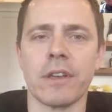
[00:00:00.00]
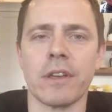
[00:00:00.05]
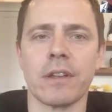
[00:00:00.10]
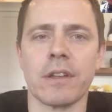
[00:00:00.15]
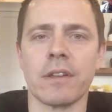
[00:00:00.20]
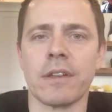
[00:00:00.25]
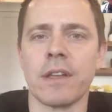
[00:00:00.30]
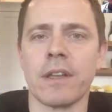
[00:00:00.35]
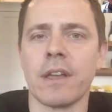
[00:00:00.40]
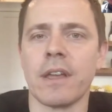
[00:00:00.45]

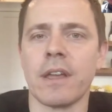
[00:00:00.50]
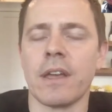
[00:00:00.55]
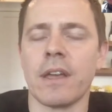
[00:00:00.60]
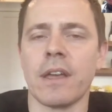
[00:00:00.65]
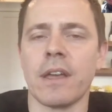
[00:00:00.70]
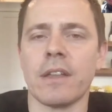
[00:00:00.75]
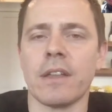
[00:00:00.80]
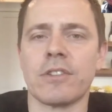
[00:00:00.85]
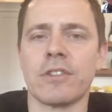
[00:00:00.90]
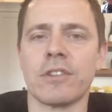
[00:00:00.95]
and
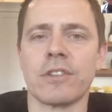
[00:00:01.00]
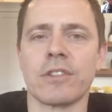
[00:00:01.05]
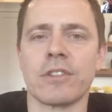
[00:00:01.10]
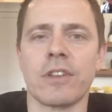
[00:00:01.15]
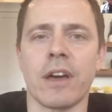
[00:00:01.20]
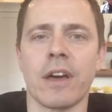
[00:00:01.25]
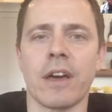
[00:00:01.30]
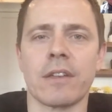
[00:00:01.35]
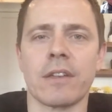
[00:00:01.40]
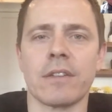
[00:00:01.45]
it's just
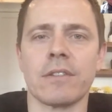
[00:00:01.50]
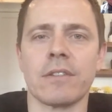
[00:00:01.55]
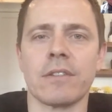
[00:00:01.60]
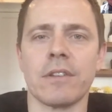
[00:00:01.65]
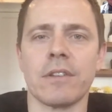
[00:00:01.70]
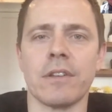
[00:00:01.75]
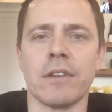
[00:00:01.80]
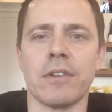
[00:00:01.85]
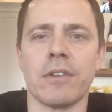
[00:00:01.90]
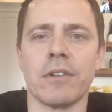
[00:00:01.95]
got
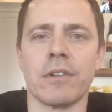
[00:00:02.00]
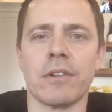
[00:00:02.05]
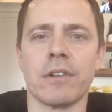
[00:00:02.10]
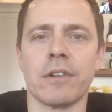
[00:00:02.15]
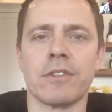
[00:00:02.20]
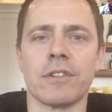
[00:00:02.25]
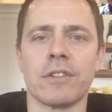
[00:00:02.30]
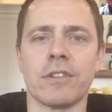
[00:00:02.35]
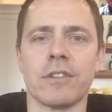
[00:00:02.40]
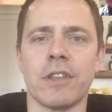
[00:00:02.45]

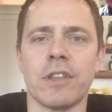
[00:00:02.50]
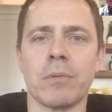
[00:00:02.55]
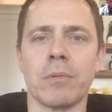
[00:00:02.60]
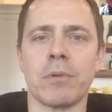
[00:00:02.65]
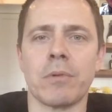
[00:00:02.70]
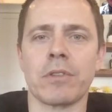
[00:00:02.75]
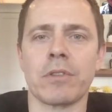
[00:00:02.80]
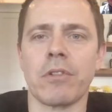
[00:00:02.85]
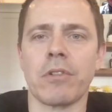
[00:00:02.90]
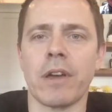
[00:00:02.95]
it's a team
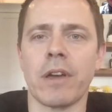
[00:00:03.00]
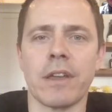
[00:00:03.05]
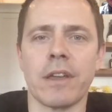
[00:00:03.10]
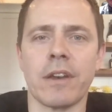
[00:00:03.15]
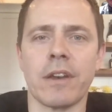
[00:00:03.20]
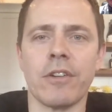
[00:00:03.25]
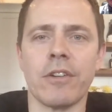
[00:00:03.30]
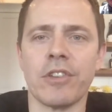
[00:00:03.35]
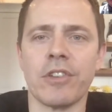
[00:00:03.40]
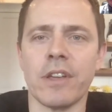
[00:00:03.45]
with great
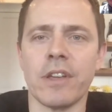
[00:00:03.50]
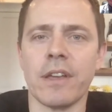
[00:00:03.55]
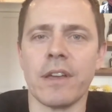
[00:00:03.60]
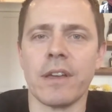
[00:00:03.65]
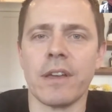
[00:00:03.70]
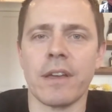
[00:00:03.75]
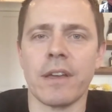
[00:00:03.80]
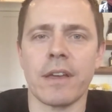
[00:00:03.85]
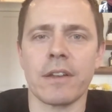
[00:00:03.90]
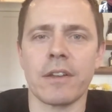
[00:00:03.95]
energy
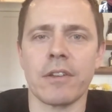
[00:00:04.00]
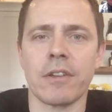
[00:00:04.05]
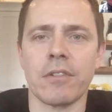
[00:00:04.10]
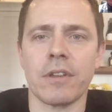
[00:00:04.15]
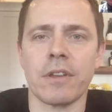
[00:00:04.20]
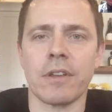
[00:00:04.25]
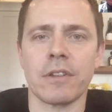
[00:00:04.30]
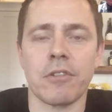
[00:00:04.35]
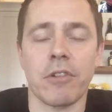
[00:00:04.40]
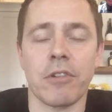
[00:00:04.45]
and
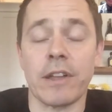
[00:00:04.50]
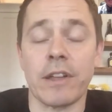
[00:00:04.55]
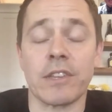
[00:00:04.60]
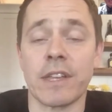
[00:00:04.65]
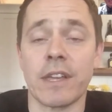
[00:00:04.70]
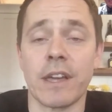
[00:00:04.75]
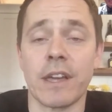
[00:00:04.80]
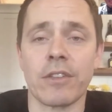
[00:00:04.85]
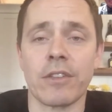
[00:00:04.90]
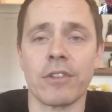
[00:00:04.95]
great
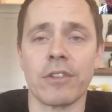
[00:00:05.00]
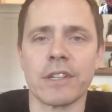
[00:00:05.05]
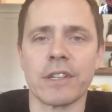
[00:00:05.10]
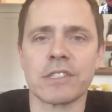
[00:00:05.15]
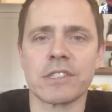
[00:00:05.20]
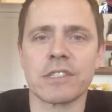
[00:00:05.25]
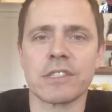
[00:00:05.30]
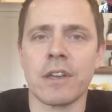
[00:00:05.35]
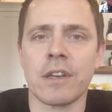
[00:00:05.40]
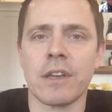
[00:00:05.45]

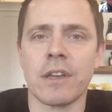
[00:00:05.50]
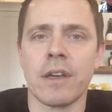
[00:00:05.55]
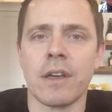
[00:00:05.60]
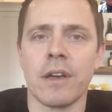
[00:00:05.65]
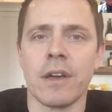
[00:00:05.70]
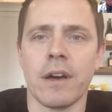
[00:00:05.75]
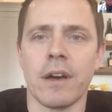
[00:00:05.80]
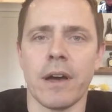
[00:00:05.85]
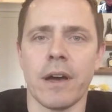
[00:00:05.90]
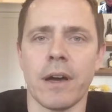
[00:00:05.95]
togetherness.
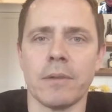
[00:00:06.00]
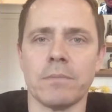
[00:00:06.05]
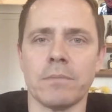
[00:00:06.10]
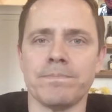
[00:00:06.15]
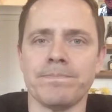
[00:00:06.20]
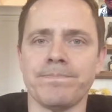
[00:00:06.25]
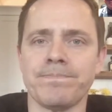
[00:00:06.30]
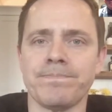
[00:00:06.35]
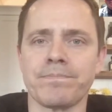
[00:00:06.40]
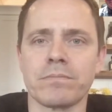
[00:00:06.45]

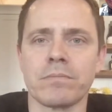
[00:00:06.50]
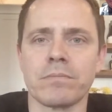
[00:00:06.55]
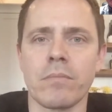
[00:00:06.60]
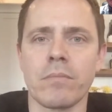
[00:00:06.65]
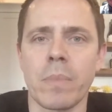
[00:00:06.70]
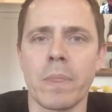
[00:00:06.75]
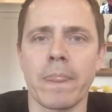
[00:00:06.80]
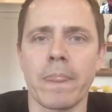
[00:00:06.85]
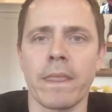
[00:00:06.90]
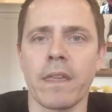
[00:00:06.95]
Um,
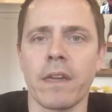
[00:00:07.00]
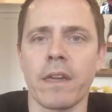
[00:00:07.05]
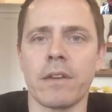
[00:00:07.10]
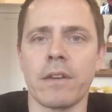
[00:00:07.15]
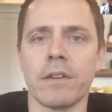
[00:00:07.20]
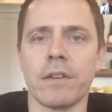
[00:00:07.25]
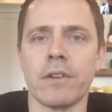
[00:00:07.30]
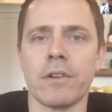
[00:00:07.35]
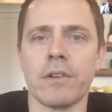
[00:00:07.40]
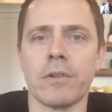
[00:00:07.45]

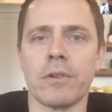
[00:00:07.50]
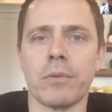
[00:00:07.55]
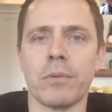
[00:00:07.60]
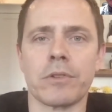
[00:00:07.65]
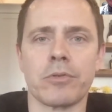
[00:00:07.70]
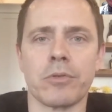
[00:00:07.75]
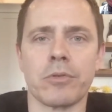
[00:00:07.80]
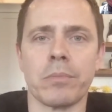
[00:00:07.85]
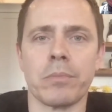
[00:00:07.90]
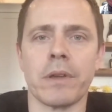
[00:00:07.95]

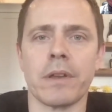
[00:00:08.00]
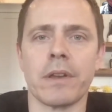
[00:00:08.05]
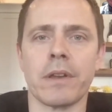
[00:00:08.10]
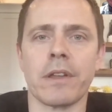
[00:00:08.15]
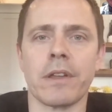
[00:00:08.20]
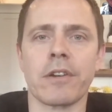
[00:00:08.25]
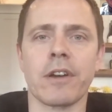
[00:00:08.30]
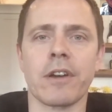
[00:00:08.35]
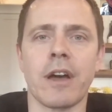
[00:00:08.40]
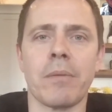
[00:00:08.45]
which would be
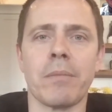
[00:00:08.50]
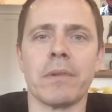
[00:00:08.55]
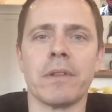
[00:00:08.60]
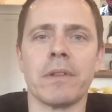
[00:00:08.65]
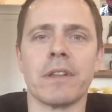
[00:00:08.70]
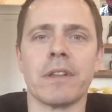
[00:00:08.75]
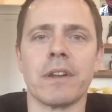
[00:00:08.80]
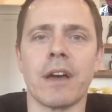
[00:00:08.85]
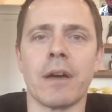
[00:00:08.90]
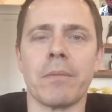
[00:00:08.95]
another common
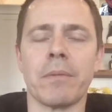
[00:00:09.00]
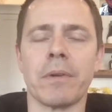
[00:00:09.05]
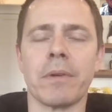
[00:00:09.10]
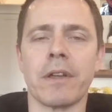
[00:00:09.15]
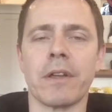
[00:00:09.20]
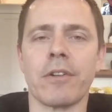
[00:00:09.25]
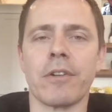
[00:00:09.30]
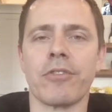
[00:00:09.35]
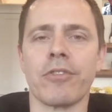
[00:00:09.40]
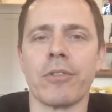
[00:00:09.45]

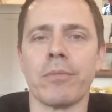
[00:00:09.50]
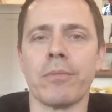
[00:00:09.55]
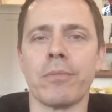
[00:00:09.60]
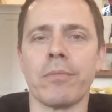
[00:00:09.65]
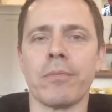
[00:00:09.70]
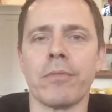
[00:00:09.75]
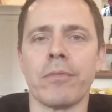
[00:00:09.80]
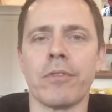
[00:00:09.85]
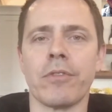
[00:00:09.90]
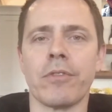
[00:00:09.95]
denominator from
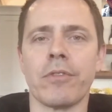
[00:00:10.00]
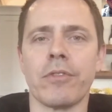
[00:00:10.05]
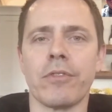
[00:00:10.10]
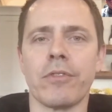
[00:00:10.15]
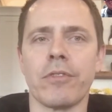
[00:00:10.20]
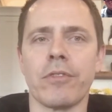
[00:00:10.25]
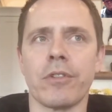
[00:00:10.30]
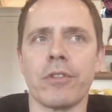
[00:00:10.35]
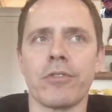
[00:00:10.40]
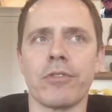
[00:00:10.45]

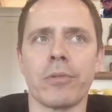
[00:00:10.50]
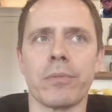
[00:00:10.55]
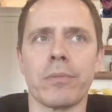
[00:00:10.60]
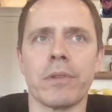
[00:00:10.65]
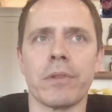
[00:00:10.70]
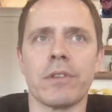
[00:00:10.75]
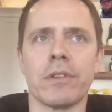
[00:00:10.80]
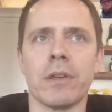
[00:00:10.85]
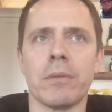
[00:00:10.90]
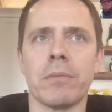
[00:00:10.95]

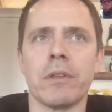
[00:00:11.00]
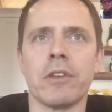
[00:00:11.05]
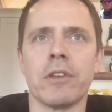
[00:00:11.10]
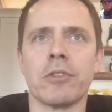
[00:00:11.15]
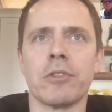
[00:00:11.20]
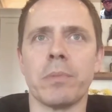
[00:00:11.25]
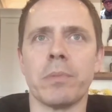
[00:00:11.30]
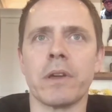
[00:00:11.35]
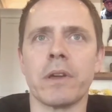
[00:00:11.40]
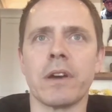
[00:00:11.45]
the team that you
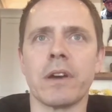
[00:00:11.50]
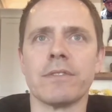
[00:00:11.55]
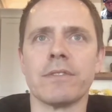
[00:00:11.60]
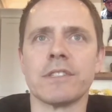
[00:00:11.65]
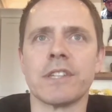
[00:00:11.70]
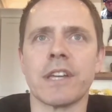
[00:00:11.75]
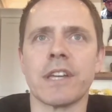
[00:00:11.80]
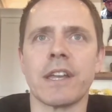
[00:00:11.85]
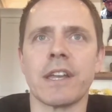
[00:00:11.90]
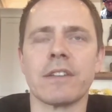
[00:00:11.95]
speak of in
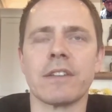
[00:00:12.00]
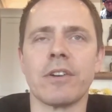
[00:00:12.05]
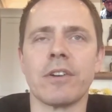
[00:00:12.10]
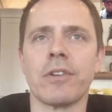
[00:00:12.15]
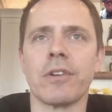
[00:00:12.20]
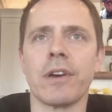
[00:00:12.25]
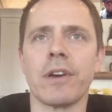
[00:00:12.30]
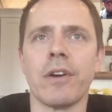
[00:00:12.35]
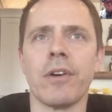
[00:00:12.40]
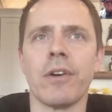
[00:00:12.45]
San
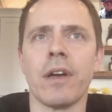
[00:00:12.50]
Antonio.